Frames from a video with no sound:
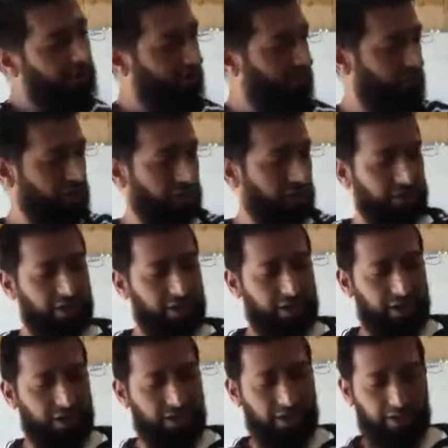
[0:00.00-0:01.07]

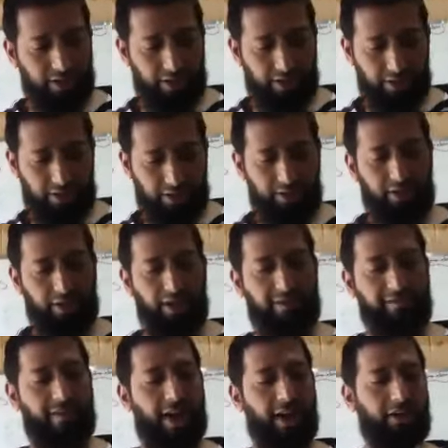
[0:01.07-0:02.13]
restricted
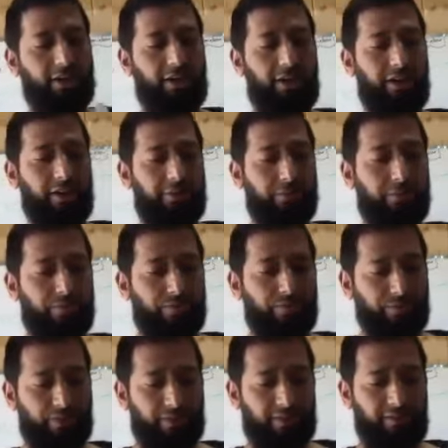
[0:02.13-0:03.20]
a vector
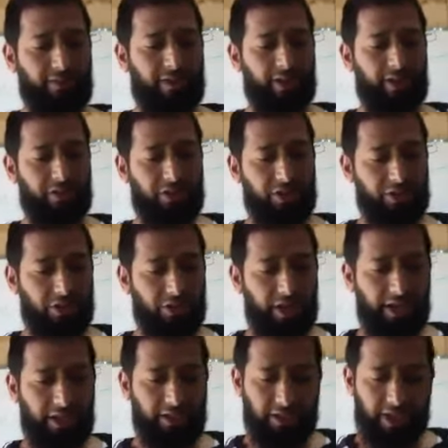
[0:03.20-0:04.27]
with a restriction
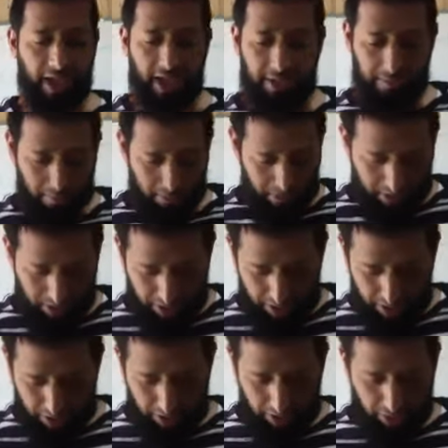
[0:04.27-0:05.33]
enzyme,
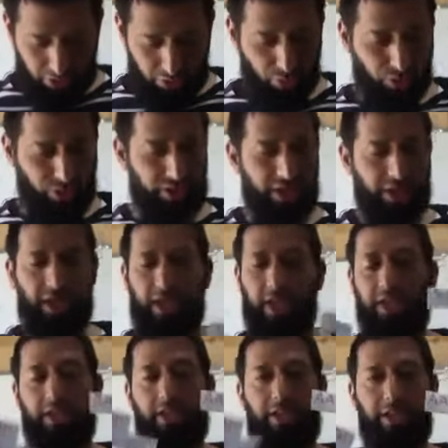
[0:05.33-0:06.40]
you see
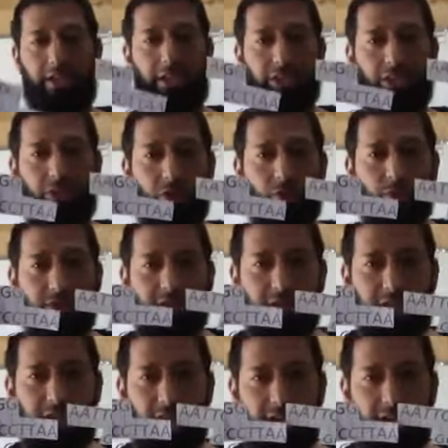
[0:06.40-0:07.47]
the
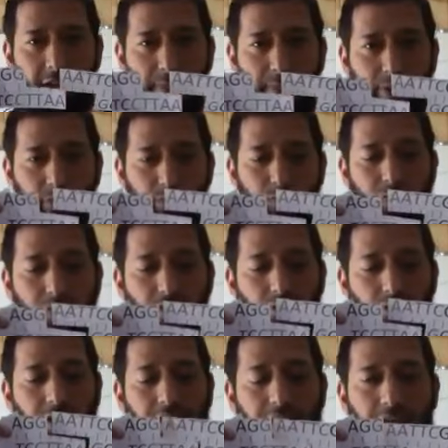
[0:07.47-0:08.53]
sequences that they produce,
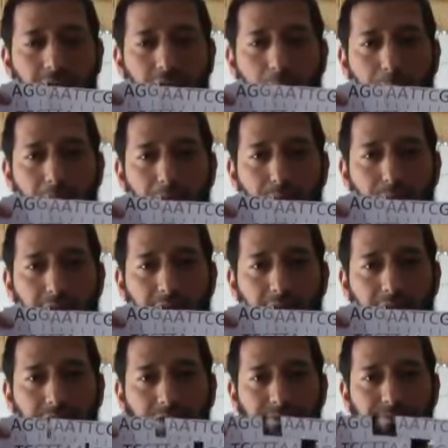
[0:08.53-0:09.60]
okay, they are compatible
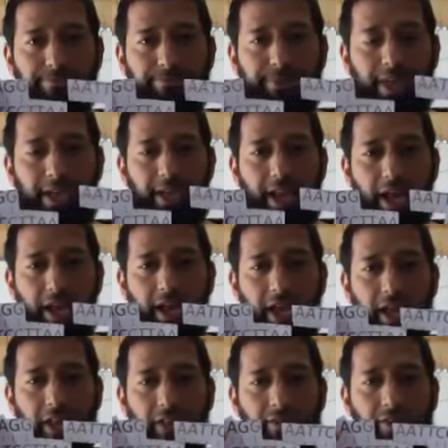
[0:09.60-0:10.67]
ends. They can
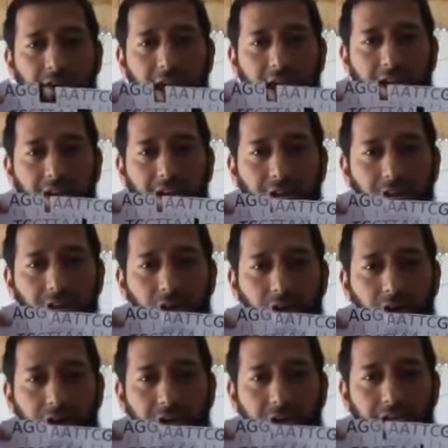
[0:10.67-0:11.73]
again religate
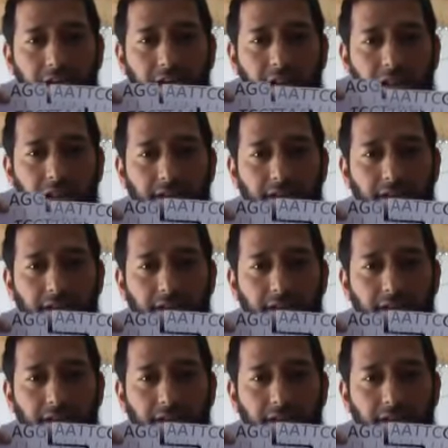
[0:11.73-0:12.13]
or reanneal,